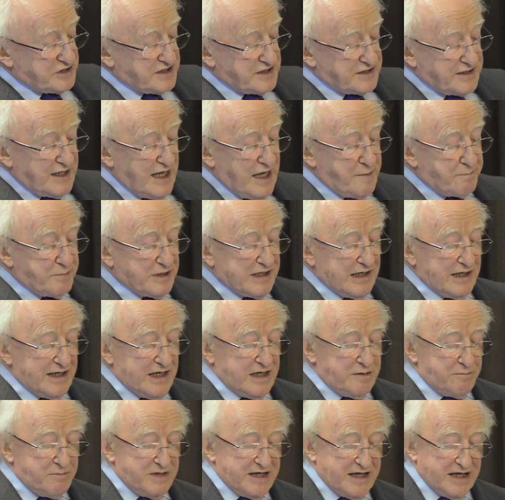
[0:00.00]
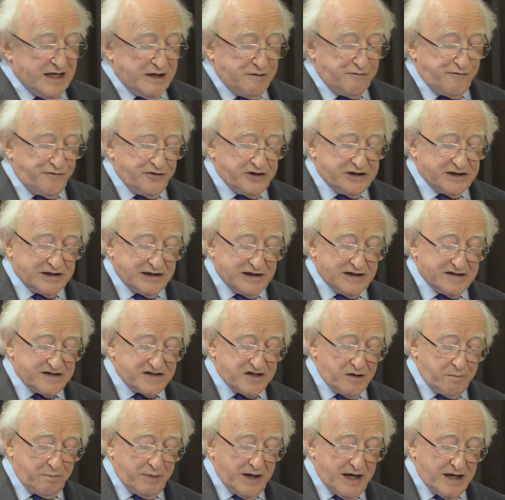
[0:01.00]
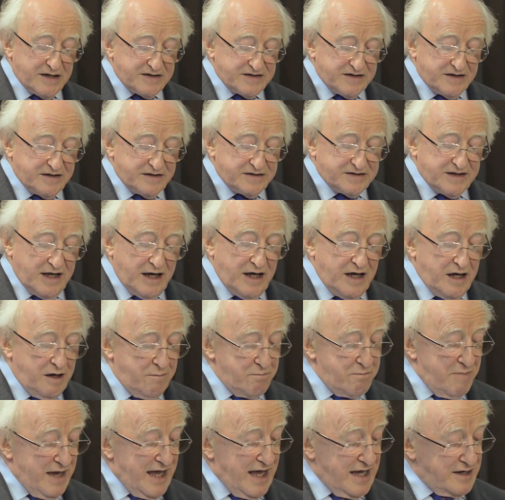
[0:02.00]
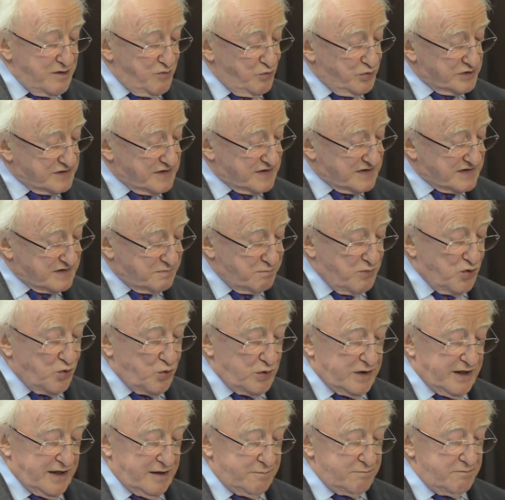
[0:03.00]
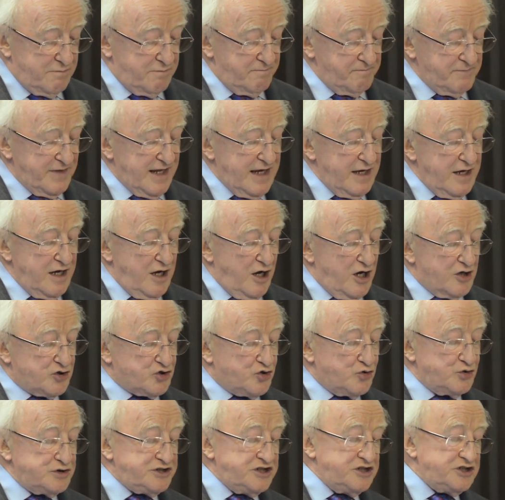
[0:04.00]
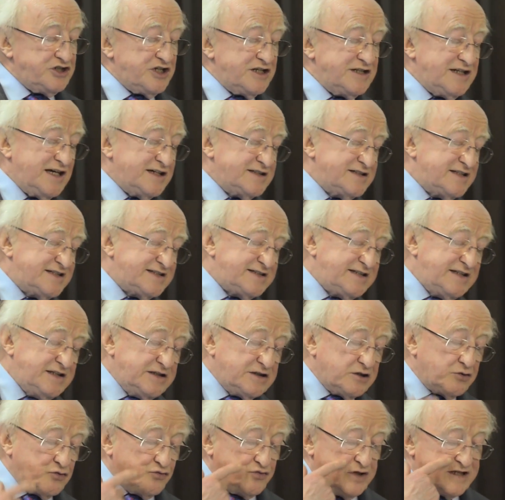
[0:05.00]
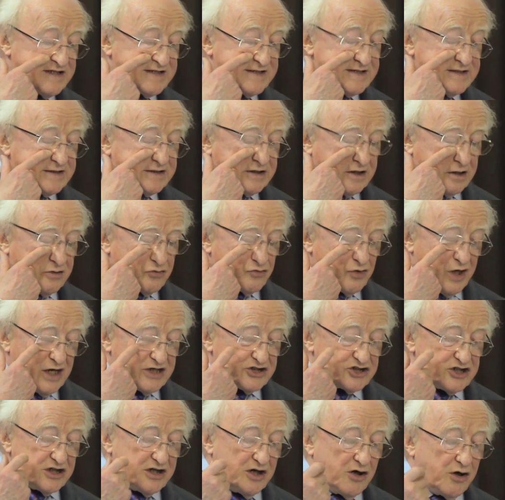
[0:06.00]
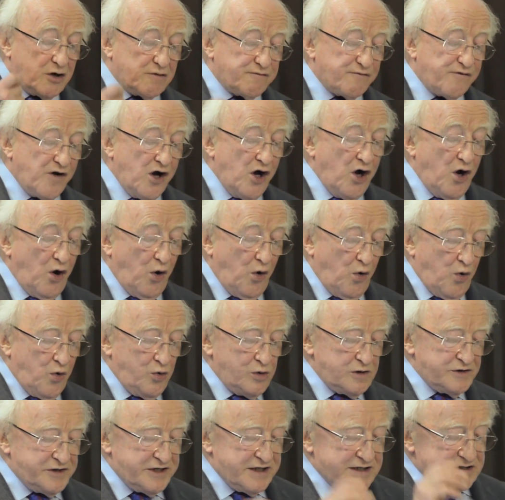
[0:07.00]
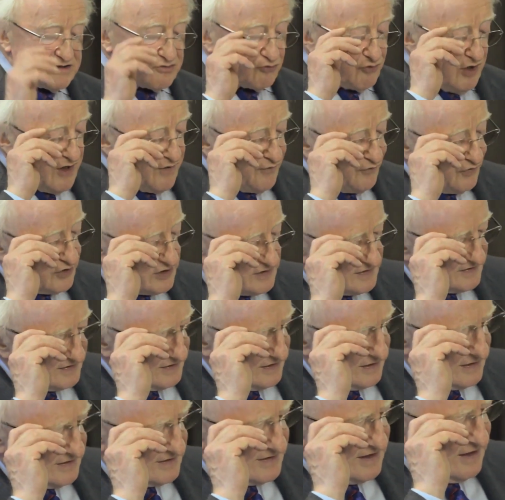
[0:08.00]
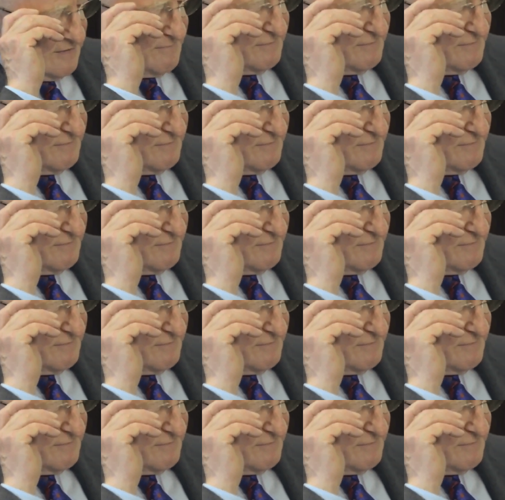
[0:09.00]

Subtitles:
with a capital M infinitely surpasses man with a small m. According to Nancy, the risk in writing off all these references